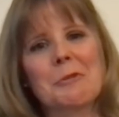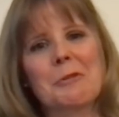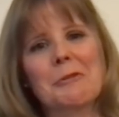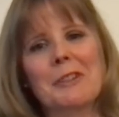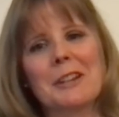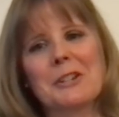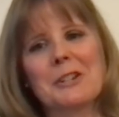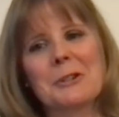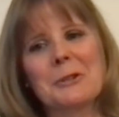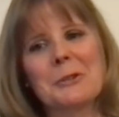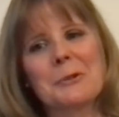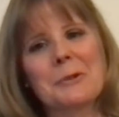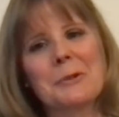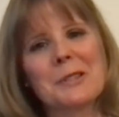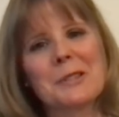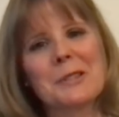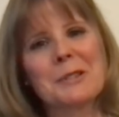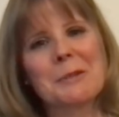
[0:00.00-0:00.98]

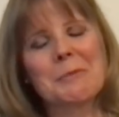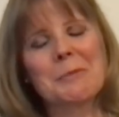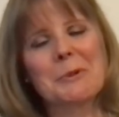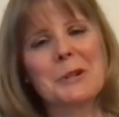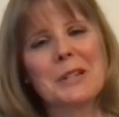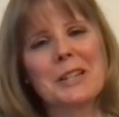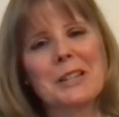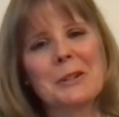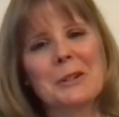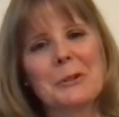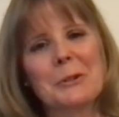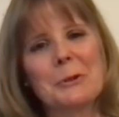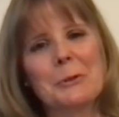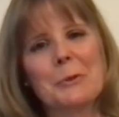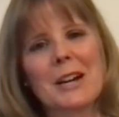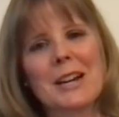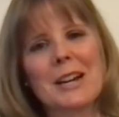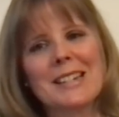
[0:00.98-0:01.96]
professionals and supporting
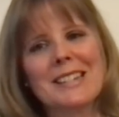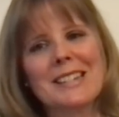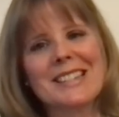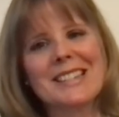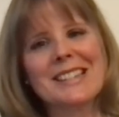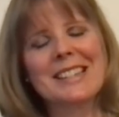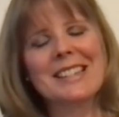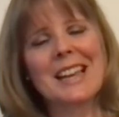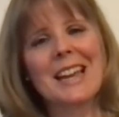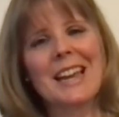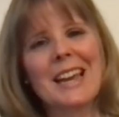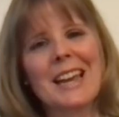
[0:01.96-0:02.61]
local writers.